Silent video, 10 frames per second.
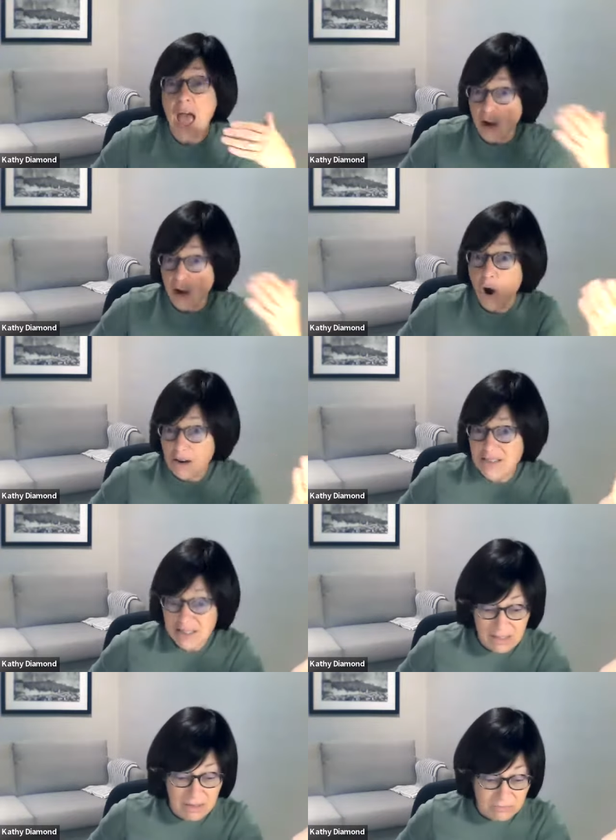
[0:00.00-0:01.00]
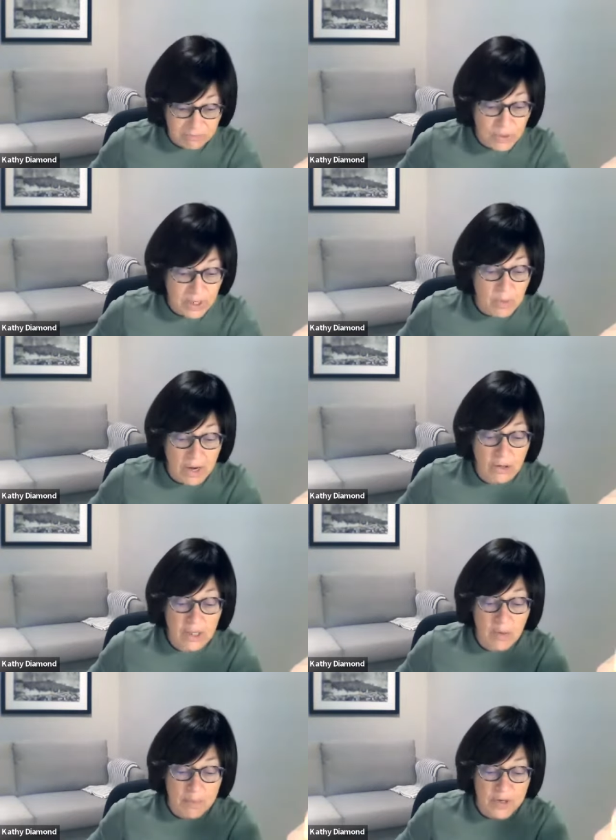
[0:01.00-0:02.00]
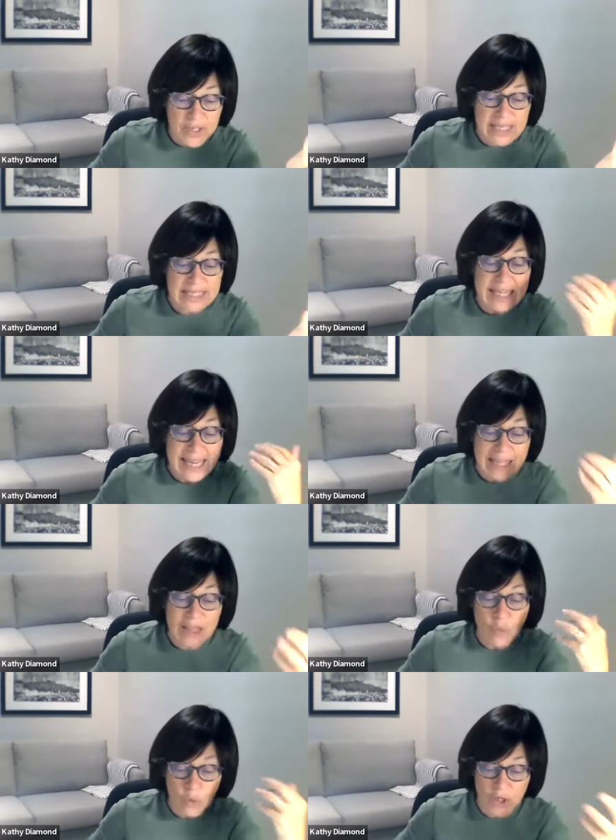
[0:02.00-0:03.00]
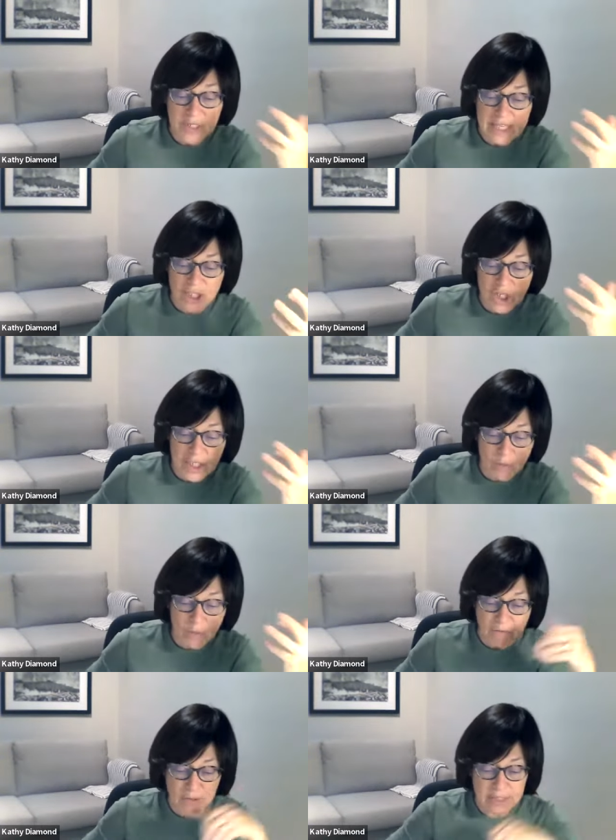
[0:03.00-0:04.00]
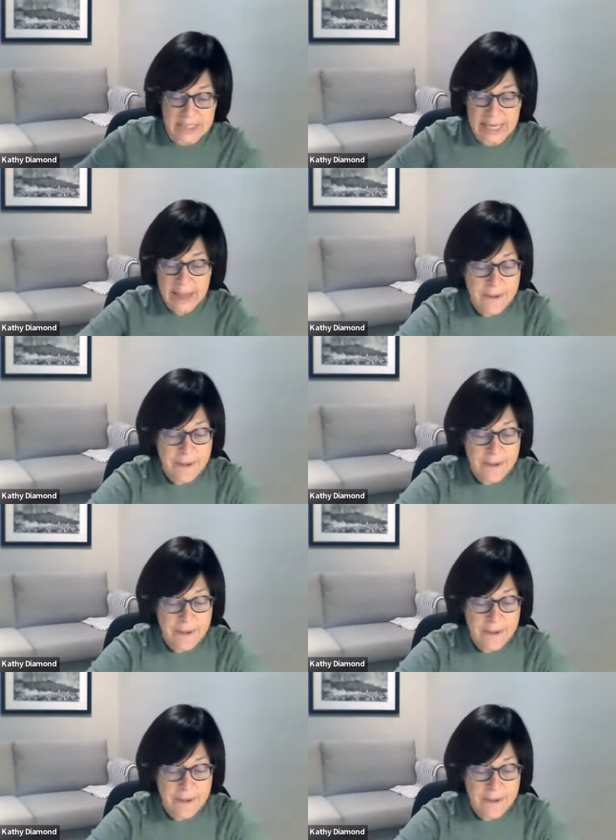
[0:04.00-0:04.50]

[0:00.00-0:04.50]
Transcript: and are still pretty rarely represented in the works that she's referencing.